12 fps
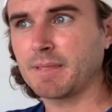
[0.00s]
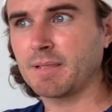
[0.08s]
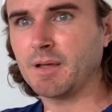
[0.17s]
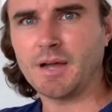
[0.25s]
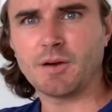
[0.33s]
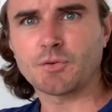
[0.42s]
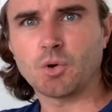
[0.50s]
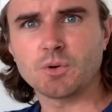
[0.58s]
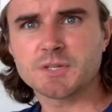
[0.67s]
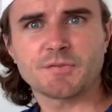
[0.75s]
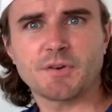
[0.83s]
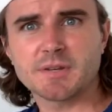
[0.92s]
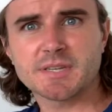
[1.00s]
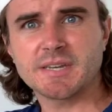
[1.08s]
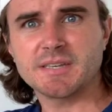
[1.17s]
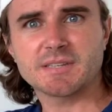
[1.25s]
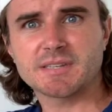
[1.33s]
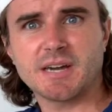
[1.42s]
of course, if I
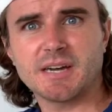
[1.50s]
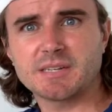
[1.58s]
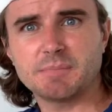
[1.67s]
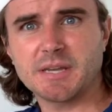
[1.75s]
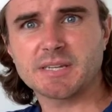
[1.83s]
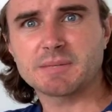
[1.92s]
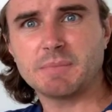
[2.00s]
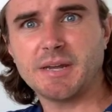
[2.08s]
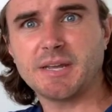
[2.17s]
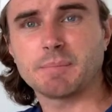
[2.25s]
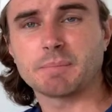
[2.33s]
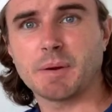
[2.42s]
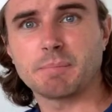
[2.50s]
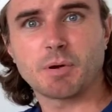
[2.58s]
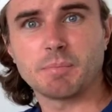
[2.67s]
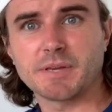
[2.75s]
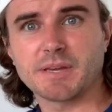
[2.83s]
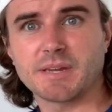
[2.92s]
start to make some money, I'm
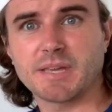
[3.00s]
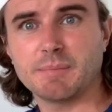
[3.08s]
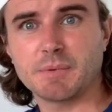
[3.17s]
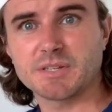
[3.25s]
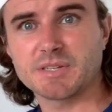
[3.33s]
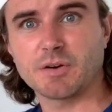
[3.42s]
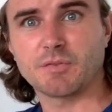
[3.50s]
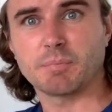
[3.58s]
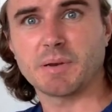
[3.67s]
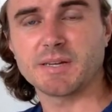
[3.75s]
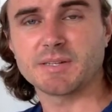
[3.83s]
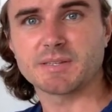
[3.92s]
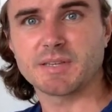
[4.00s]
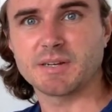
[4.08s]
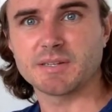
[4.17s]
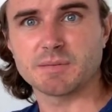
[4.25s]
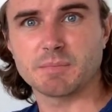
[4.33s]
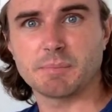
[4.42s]
probably going to get myself a place that
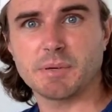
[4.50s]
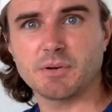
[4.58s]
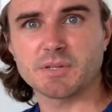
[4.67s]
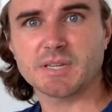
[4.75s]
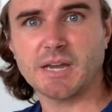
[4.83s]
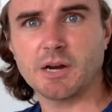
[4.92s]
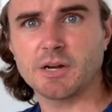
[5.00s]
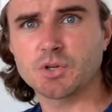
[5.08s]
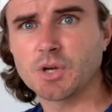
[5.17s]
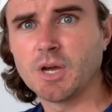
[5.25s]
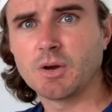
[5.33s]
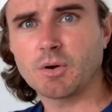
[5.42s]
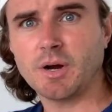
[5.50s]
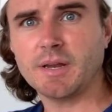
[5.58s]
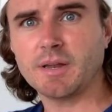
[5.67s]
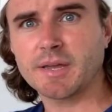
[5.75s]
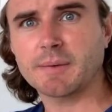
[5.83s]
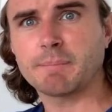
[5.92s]
isn't my parents' garage,
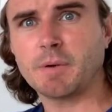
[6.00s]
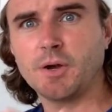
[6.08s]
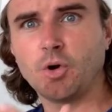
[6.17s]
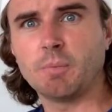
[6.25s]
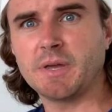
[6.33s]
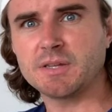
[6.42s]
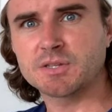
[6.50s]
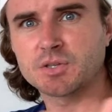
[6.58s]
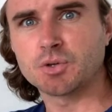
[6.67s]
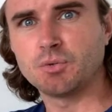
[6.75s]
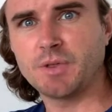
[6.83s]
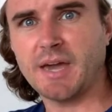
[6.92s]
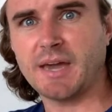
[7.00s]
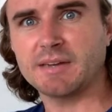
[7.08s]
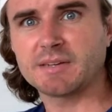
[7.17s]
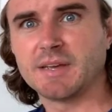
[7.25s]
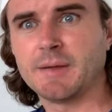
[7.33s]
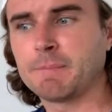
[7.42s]
right? By all means, do
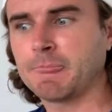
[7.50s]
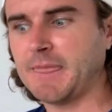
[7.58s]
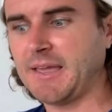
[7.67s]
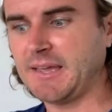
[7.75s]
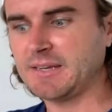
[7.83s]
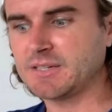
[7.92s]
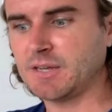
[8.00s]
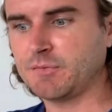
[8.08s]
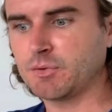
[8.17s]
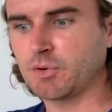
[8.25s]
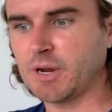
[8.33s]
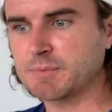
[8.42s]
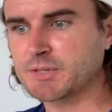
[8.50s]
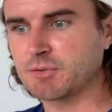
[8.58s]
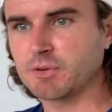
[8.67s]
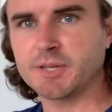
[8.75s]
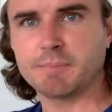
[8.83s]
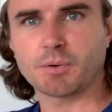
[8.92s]
that. And if you're
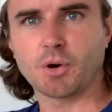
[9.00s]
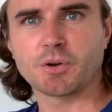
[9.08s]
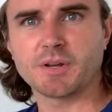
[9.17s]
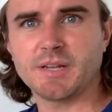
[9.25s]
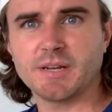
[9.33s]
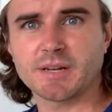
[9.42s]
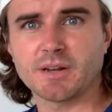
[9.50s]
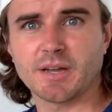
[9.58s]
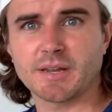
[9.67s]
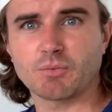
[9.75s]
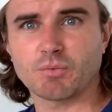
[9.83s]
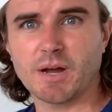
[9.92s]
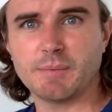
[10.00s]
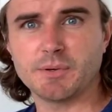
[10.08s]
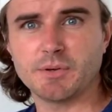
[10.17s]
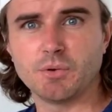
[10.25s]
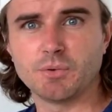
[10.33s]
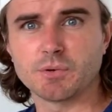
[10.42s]
absolutely broke and eating ramen
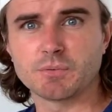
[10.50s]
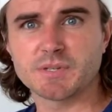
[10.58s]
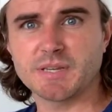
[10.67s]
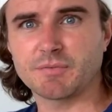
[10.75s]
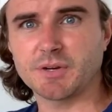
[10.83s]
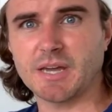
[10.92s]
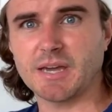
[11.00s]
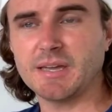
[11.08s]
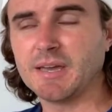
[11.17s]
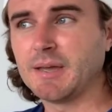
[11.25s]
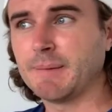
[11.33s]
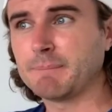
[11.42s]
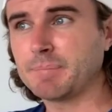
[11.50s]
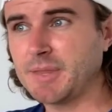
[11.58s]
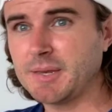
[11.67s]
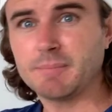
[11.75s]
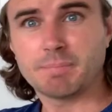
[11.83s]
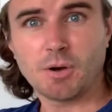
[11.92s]
noodles every day,
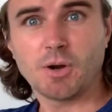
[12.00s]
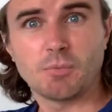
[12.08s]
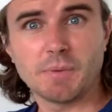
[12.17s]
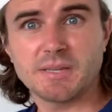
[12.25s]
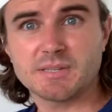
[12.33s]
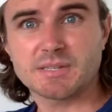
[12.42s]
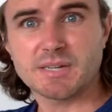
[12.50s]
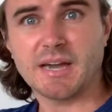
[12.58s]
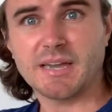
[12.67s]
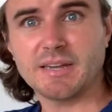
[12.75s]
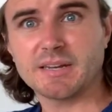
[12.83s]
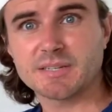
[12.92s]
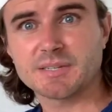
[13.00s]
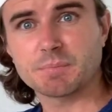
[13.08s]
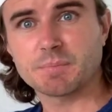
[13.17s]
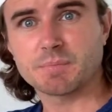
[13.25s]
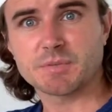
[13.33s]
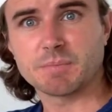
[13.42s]
then by all means start eating
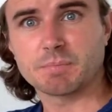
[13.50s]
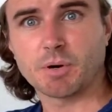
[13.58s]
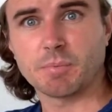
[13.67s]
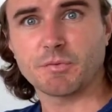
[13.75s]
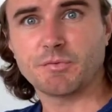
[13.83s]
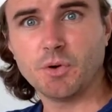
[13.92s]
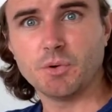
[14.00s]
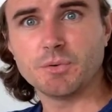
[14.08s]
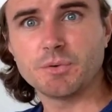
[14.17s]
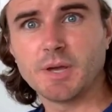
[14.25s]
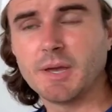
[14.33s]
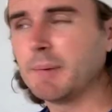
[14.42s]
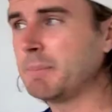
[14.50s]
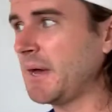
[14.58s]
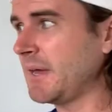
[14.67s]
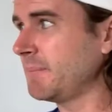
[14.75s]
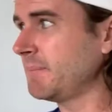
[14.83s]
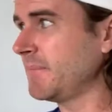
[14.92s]
some proper food.
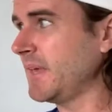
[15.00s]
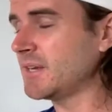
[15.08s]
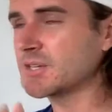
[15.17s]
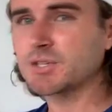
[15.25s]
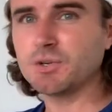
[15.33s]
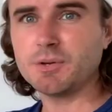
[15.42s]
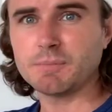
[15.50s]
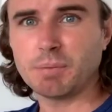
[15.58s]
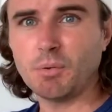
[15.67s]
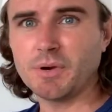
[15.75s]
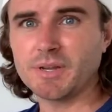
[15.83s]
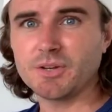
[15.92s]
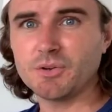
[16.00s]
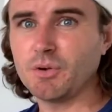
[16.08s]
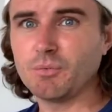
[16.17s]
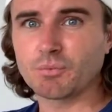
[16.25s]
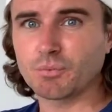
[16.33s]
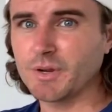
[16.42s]
But at a certain point, you
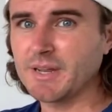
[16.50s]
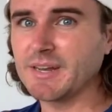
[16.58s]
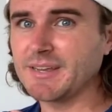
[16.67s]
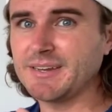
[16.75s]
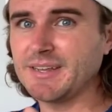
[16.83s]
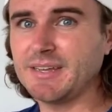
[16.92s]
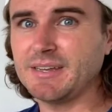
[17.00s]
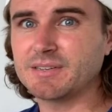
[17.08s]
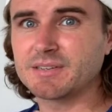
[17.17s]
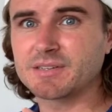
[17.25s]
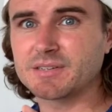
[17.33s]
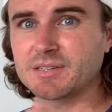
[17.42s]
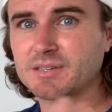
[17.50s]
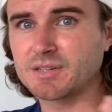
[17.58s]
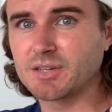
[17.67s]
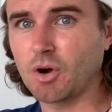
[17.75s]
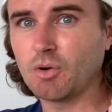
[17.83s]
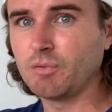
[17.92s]
don't really need to
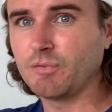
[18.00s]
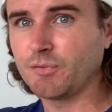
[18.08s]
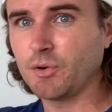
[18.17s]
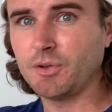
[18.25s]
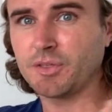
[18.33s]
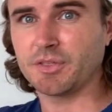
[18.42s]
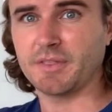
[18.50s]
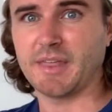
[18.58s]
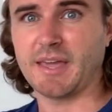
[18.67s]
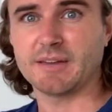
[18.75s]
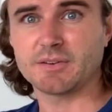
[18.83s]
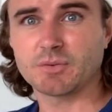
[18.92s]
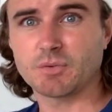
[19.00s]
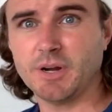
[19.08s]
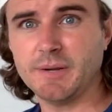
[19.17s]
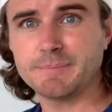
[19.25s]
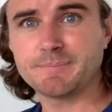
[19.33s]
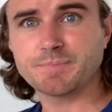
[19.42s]
go further than that,
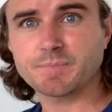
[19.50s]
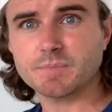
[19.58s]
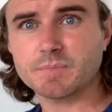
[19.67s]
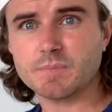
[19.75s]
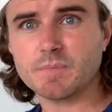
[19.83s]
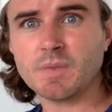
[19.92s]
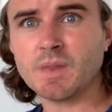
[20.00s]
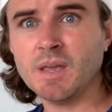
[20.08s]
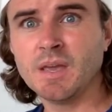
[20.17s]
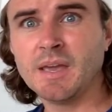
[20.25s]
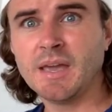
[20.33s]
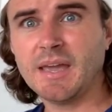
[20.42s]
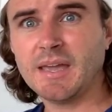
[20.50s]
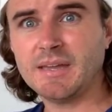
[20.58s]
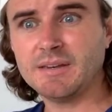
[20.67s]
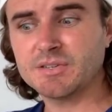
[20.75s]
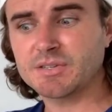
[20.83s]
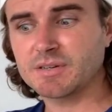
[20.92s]
right?
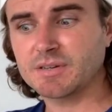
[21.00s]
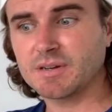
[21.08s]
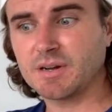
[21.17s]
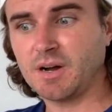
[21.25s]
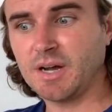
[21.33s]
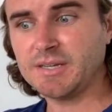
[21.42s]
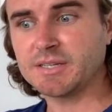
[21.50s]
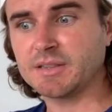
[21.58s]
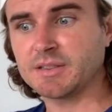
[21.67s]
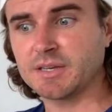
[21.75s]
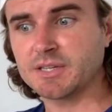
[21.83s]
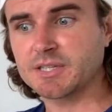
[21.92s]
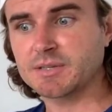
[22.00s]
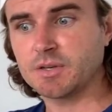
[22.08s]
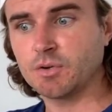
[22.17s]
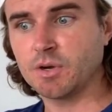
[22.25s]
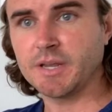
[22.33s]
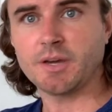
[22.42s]
And I did this
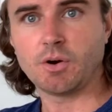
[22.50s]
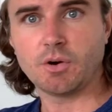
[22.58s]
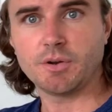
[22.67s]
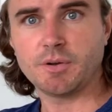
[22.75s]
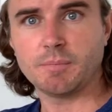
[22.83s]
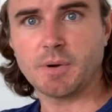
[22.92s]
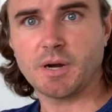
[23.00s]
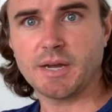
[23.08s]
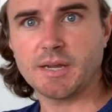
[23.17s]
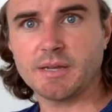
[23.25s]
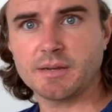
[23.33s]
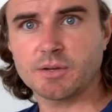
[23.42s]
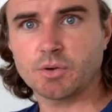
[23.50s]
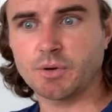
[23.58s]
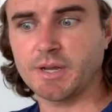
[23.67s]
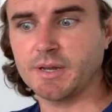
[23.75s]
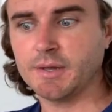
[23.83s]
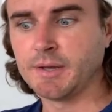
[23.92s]
early on in my
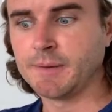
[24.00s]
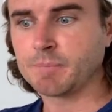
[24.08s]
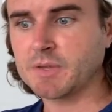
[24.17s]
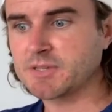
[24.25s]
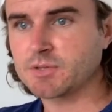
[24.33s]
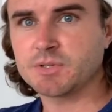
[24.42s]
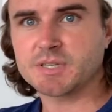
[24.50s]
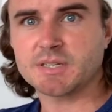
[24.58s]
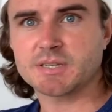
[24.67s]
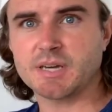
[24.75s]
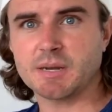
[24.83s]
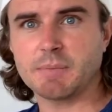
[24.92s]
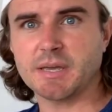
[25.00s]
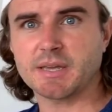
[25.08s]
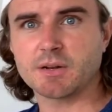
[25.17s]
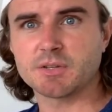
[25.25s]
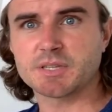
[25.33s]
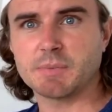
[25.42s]
career. As soon as I started making
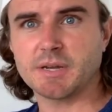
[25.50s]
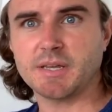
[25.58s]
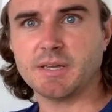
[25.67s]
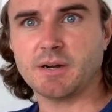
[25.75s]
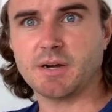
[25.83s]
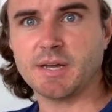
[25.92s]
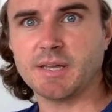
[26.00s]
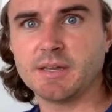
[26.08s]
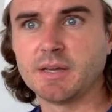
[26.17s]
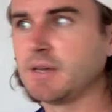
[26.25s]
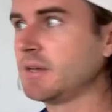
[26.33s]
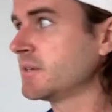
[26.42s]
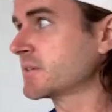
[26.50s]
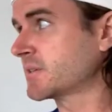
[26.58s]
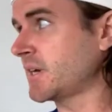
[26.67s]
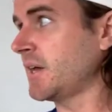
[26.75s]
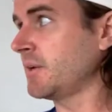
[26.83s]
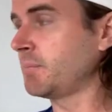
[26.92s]
lots of money, I
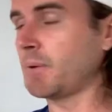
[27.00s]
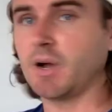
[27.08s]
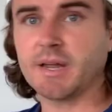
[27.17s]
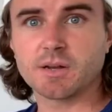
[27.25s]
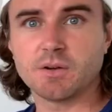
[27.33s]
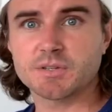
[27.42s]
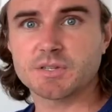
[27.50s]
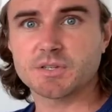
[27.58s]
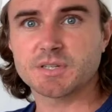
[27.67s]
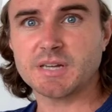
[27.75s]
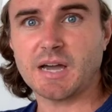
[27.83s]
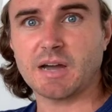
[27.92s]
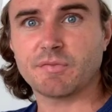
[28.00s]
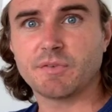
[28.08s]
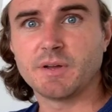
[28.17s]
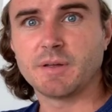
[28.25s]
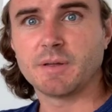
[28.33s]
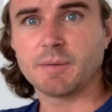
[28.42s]
started buying lots of stuff.
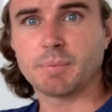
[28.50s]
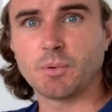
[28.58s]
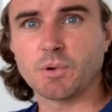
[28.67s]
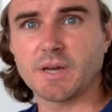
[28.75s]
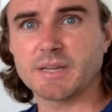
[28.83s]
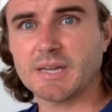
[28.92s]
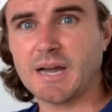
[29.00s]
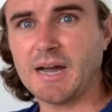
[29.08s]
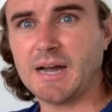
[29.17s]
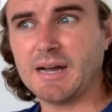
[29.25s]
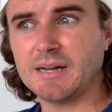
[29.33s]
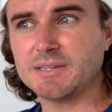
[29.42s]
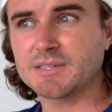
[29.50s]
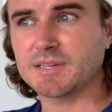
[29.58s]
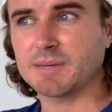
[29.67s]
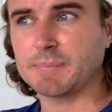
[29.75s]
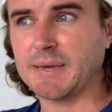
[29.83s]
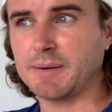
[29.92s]
I bought cars,
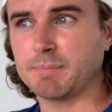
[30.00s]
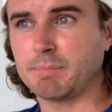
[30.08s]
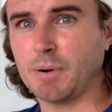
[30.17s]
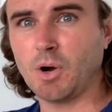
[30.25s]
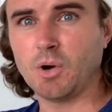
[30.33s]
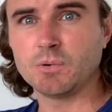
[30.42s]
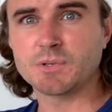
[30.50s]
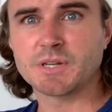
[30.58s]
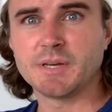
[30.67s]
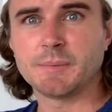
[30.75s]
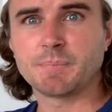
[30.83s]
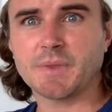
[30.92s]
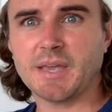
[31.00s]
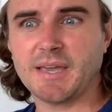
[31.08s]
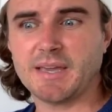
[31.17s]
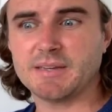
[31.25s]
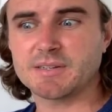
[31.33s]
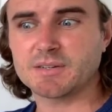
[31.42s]
I had a boat,
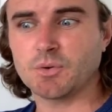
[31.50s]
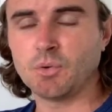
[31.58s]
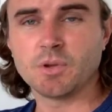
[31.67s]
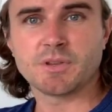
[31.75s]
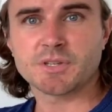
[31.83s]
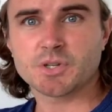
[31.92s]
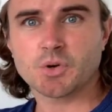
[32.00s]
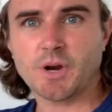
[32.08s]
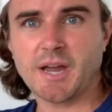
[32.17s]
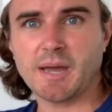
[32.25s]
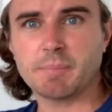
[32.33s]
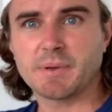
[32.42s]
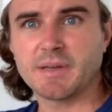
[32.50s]
and all of this crap.